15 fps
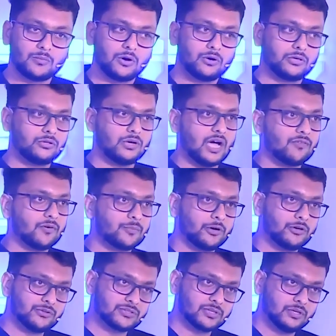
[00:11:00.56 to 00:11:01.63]
about you have a
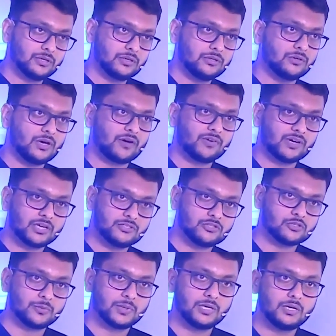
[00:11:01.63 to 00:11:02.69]
producer, you have a
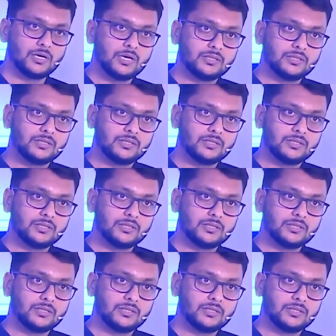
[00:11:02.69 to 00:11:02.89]
consumer.